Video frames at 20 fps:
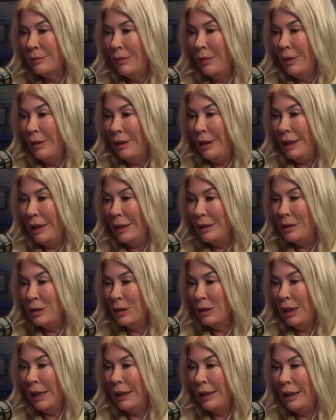The kids
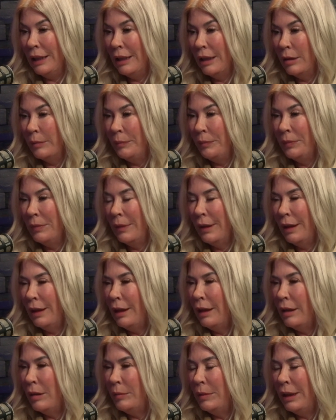are lining up.
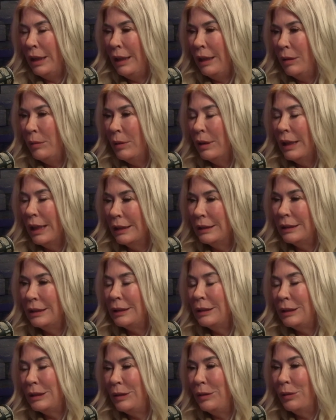And I'm thinking, well, that's
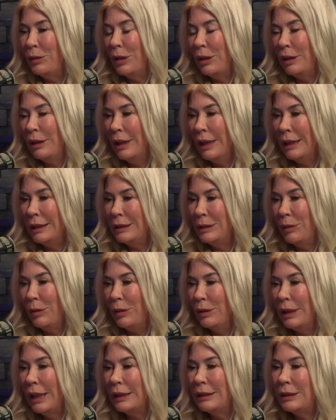the store that I
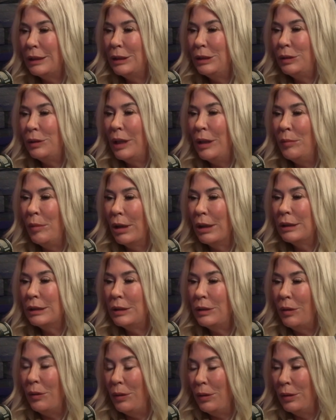sold. That's the trademark
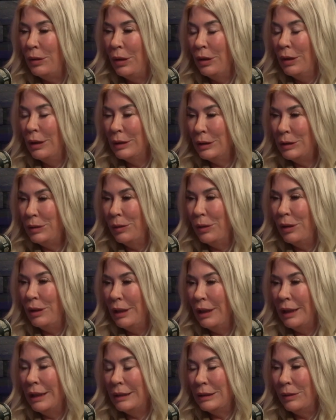store
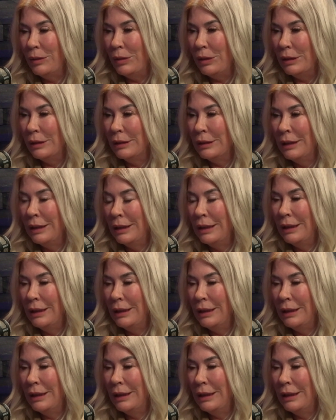that I sold.